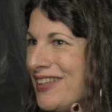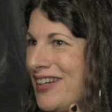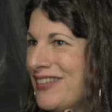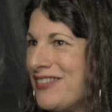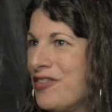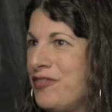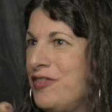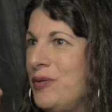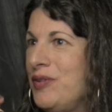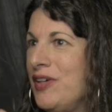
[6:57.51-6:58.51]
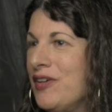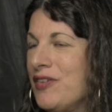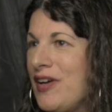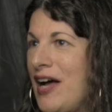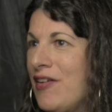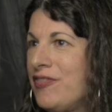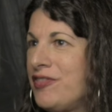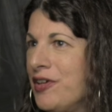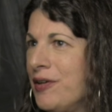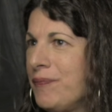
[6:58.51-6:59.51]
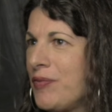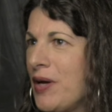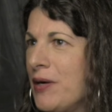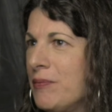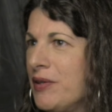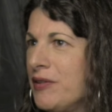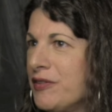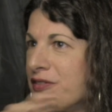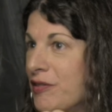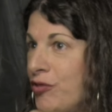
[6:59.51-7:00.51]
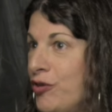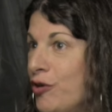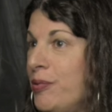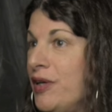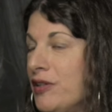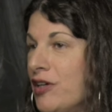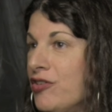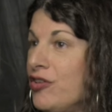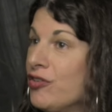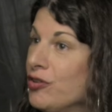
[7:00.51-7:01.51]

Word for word: It's a few years after several European countries